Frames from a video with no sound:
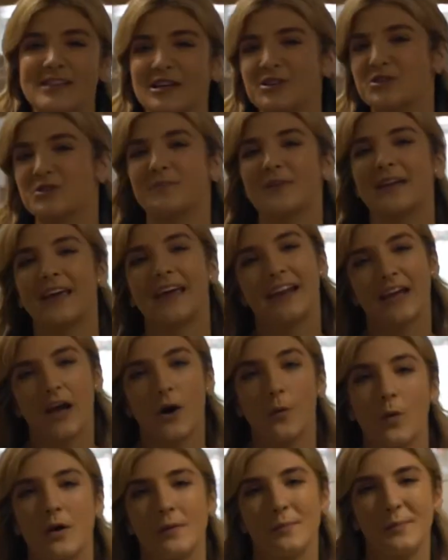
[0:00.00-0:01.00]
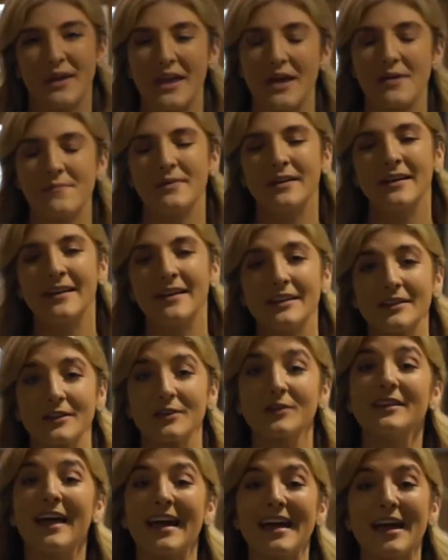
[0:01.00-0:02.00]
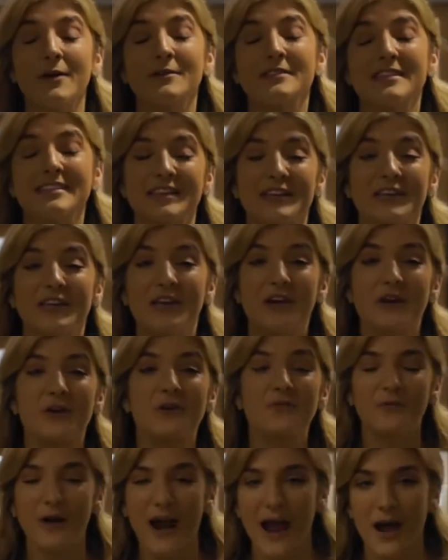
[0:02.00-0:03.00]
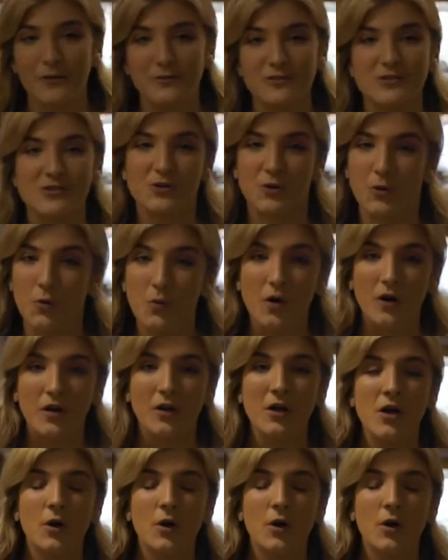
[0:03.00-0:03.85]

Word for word: session beginning at 1 p.m. Little Light House is a year-round school